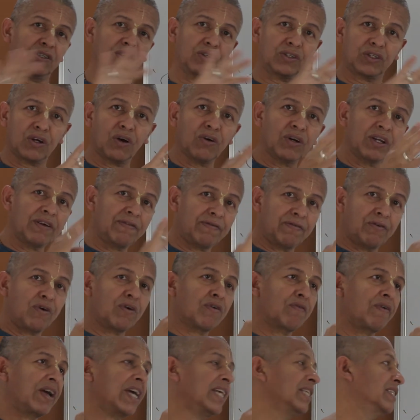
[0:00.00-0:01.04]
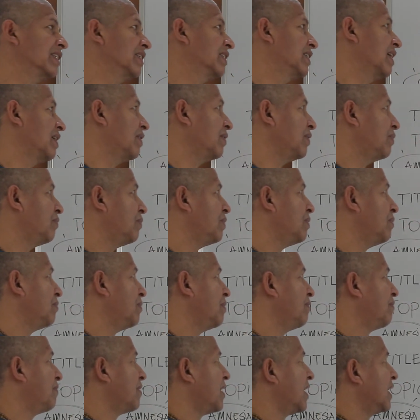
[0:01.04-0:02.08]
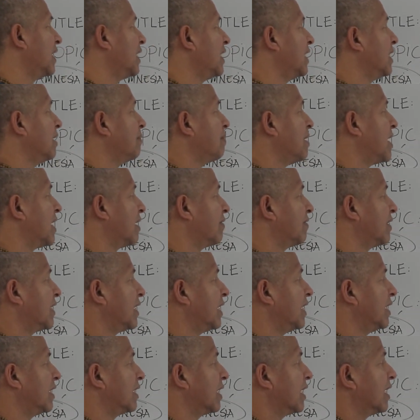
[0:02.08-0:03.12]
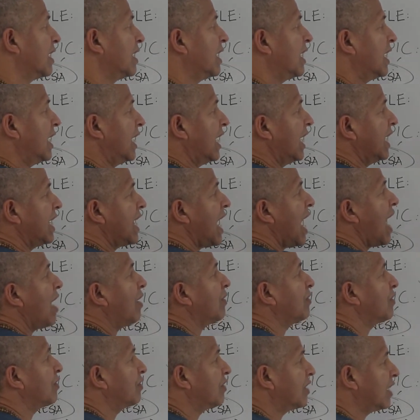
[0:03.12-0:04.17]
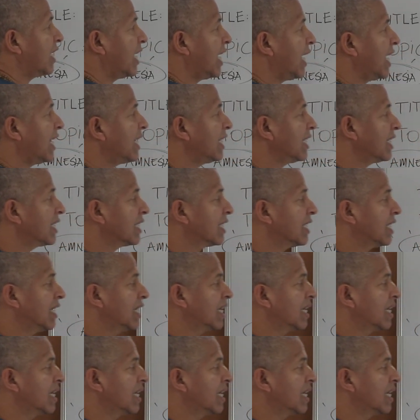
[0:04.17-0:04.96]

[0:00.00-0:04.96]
So it's only 4 ranges that we find in the Bhagavad Gita. And how does it end?